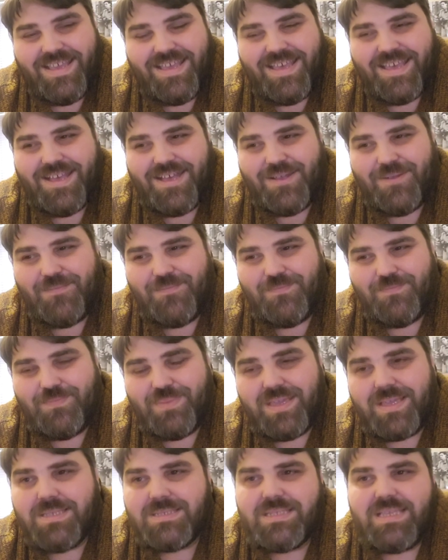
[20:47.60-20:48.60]

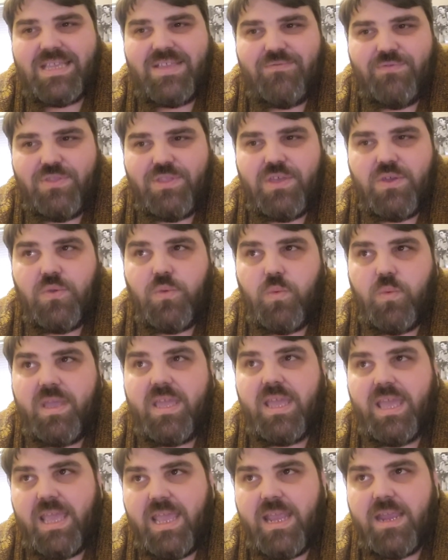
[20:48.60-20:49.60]
Because even though we
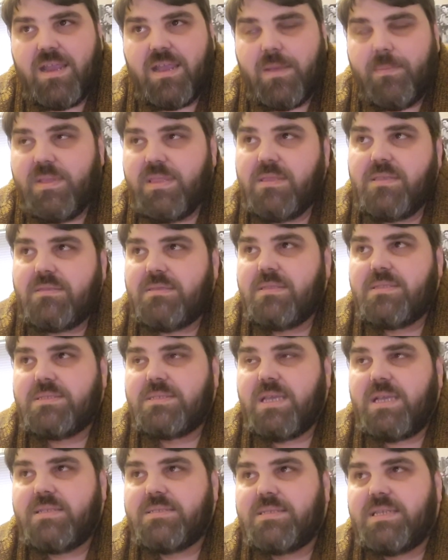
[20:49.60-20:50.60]
hear, I mean, the
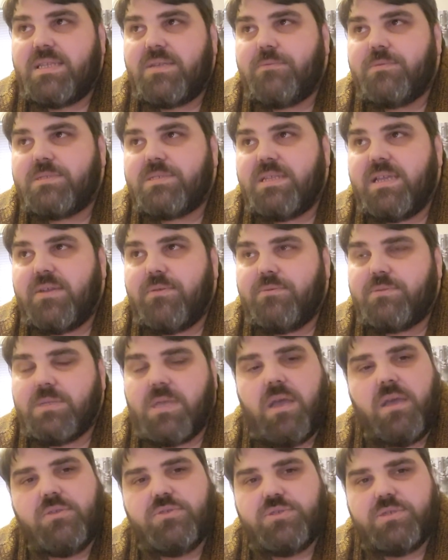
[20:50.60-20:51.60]
Titanic was now, it was
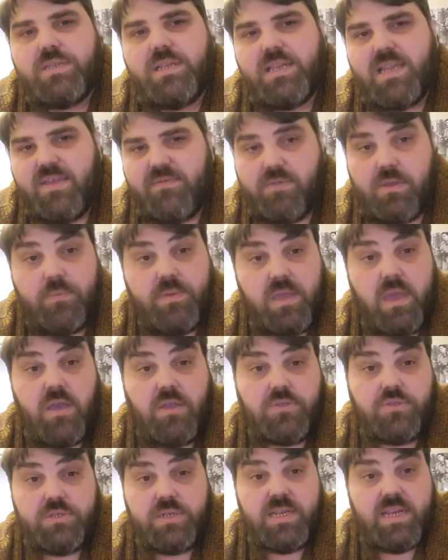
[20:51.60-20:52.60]
111, it'll be
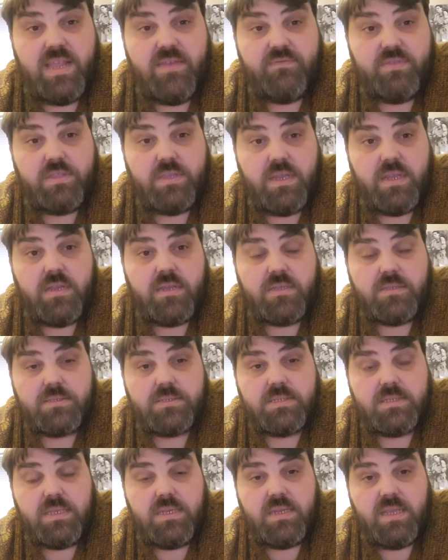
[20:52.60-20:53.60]
111 years
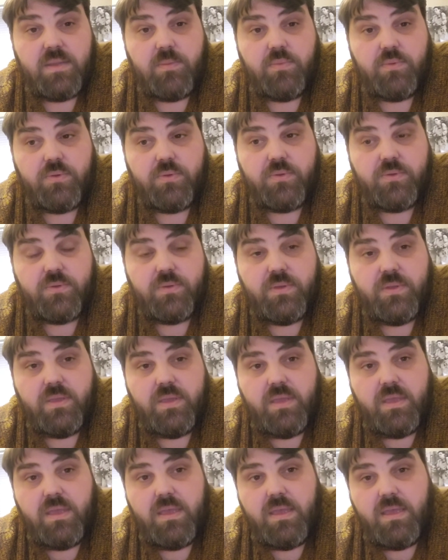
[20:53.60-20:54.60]
in April
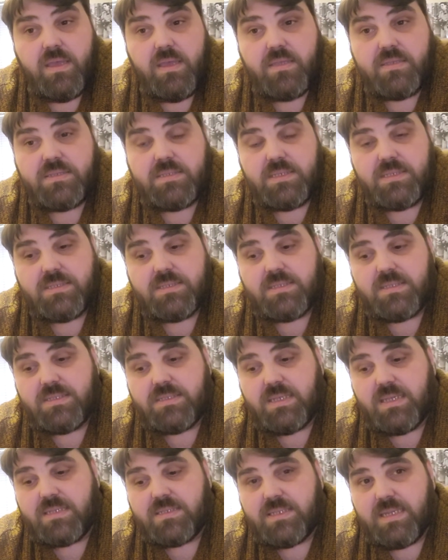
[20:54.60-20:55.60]
since the
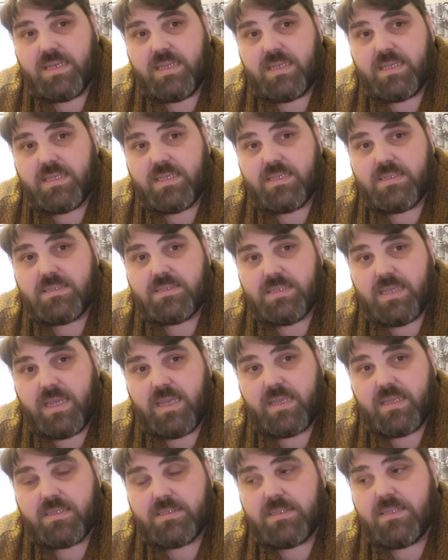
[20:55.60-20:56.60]
Titanic
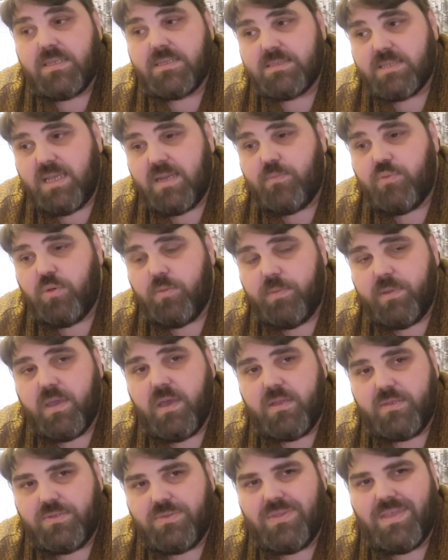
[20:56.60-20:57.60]
sank. So this April will be
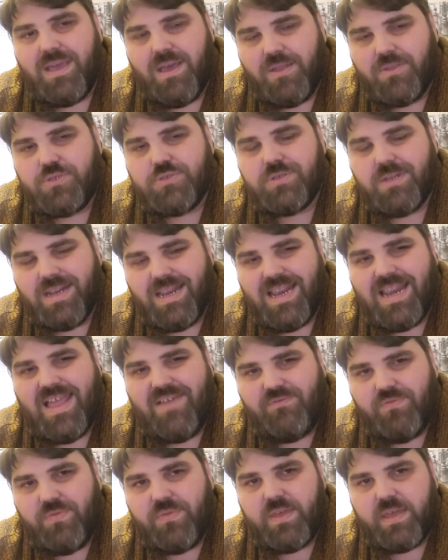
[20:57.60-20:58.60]
the
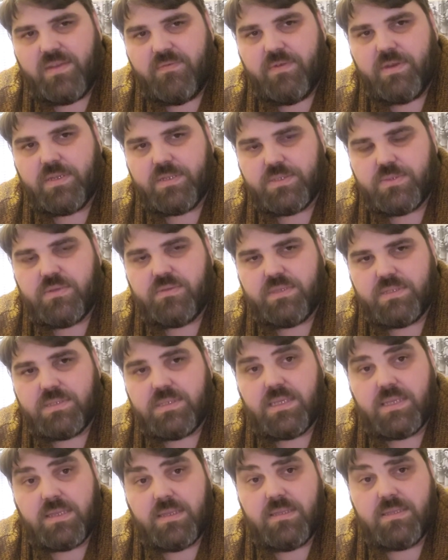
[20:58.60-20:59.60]
111th anniversary of the
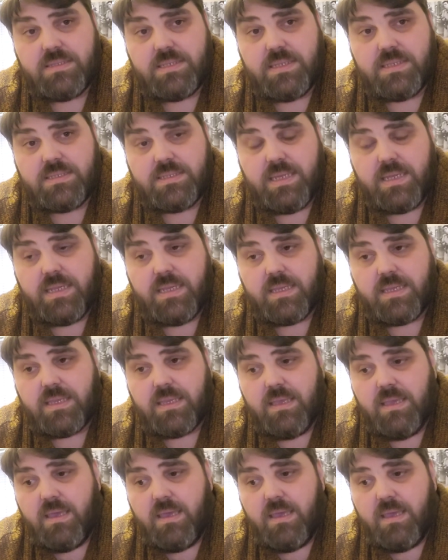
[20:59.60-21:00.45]
sinking of the Titanic,